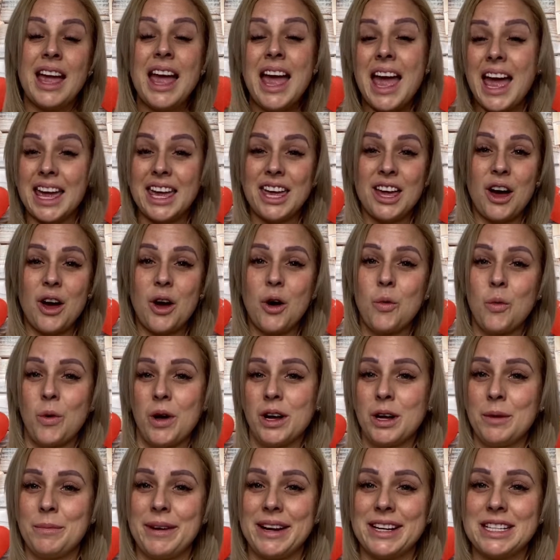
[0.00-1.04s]
Hey y'all,
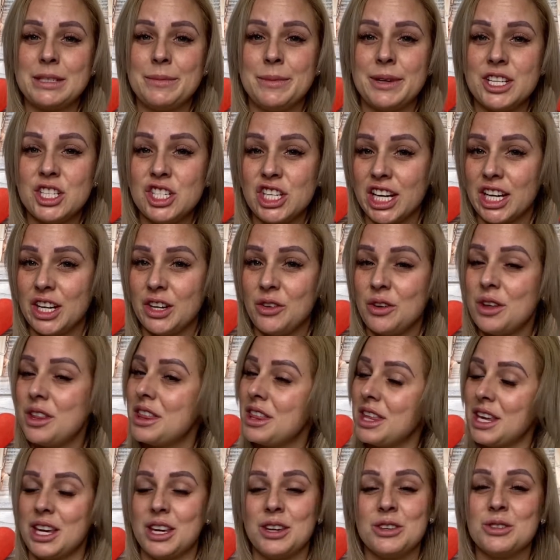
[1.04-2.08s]
welcome back to my channel.
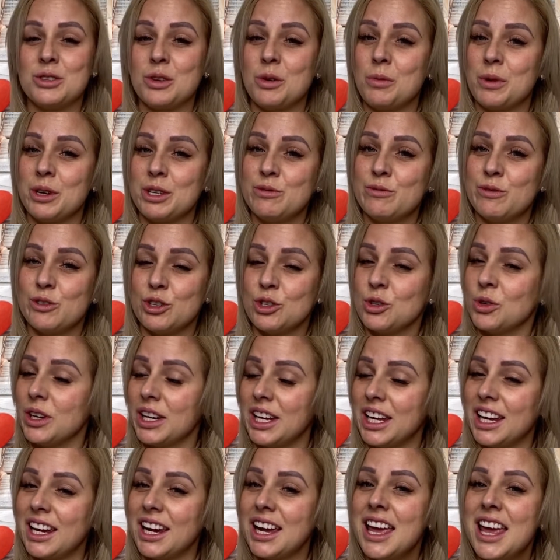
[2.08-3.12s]
Thank you so much for
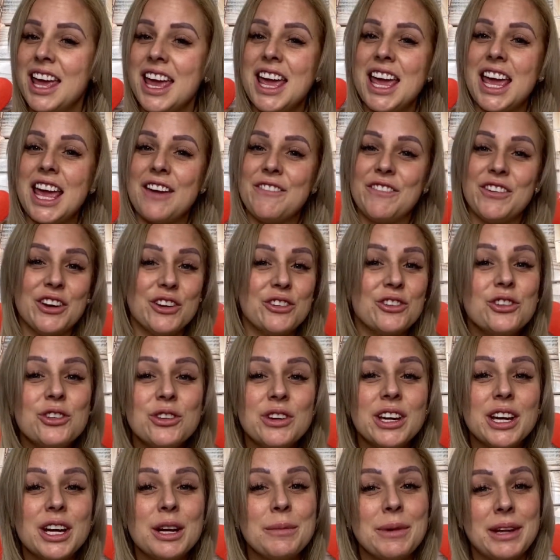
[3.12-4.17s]
joining. If you're new
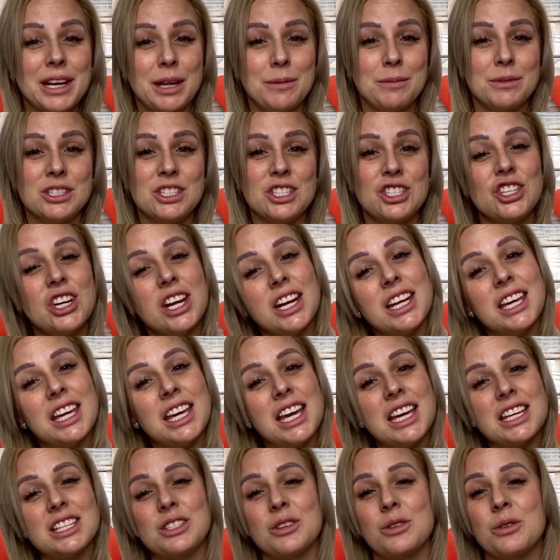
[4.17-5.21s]
here, my name is
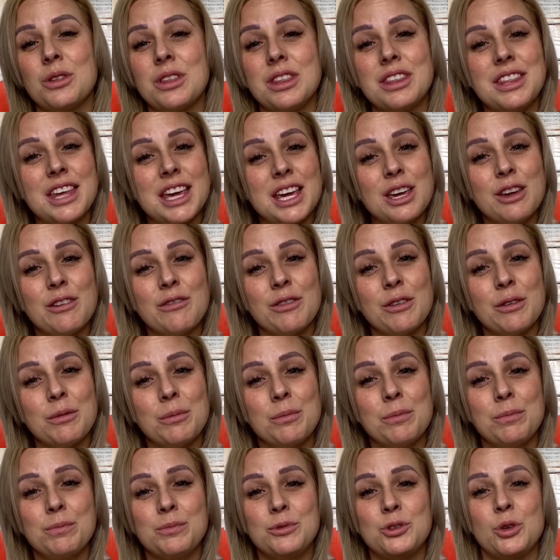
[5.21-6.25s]
Jenny. So thank you for
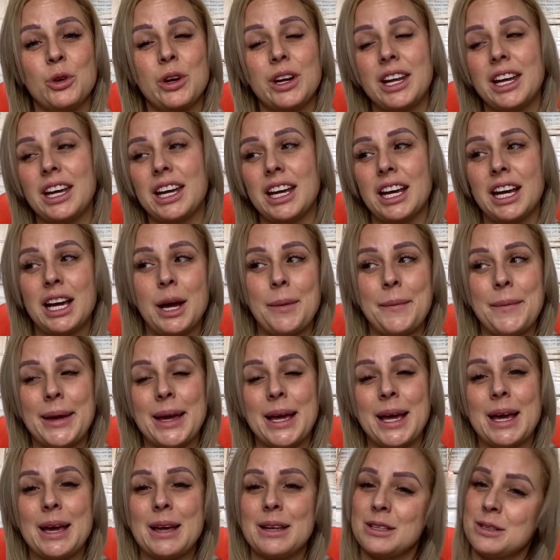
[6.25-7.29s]
joining and
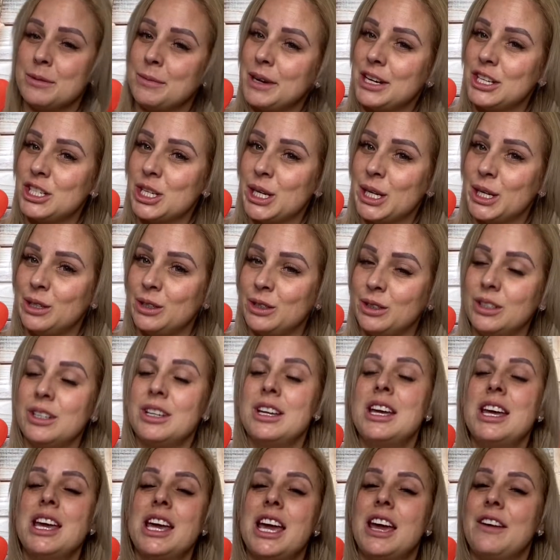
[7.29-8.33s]
coming to my channel.
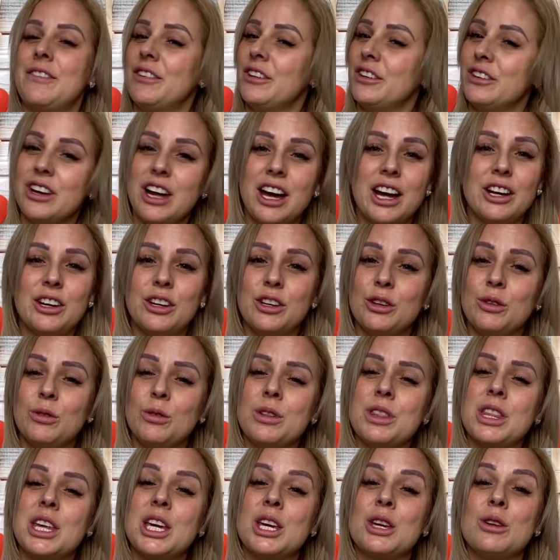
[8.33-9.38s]
If you're not new,
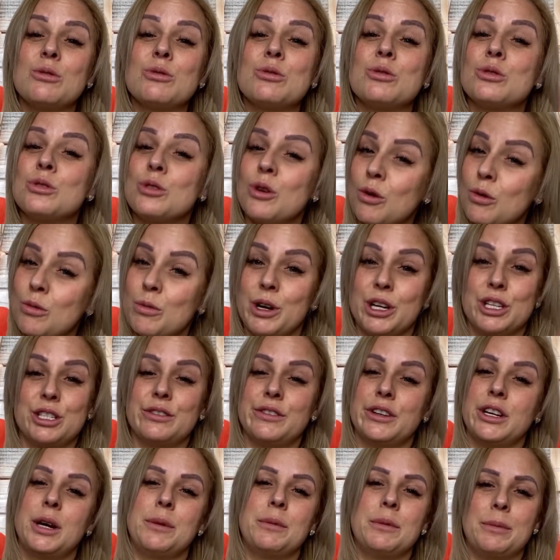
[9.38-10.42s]
thank you so much
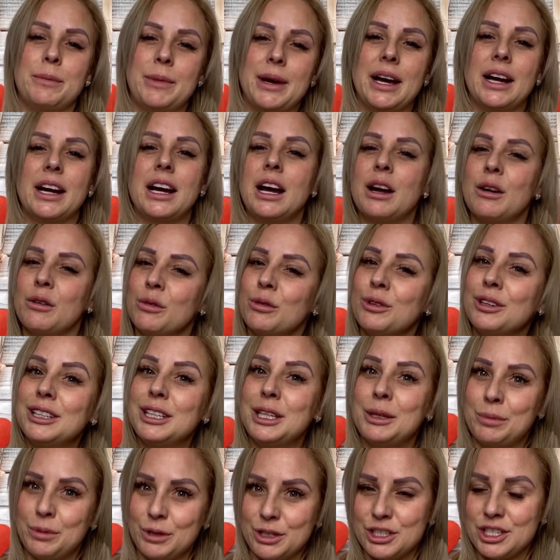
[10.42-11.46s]
for coming back. I really
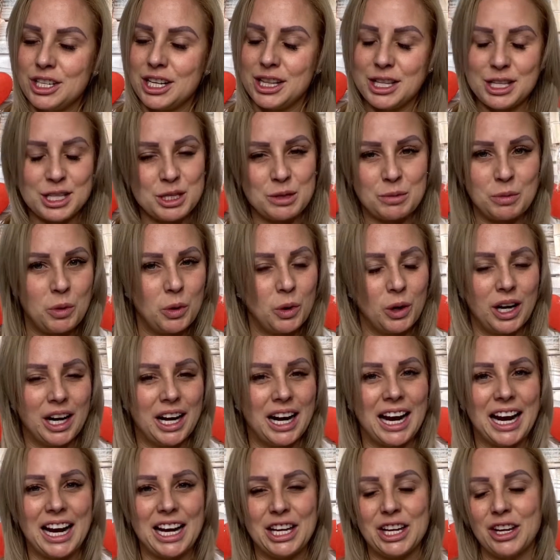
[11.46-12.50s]
appreciate the
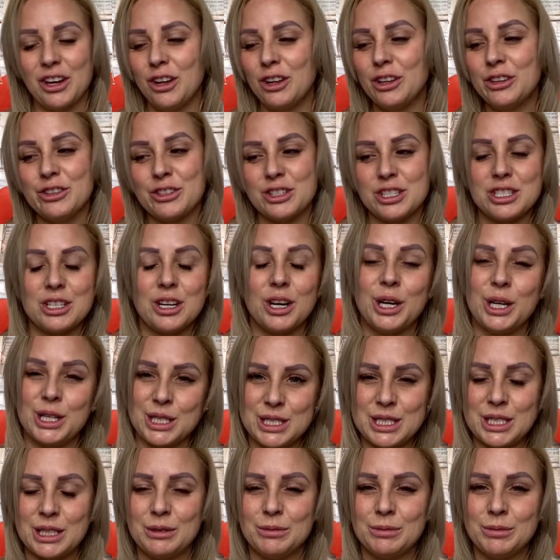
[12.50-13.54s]
support and y'all are just
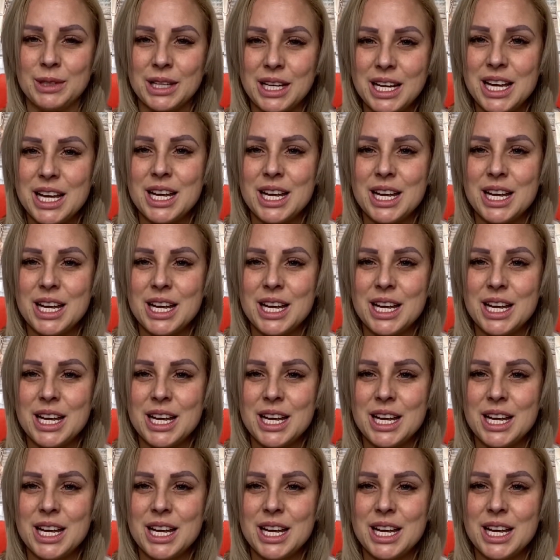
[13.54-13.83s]
awesome.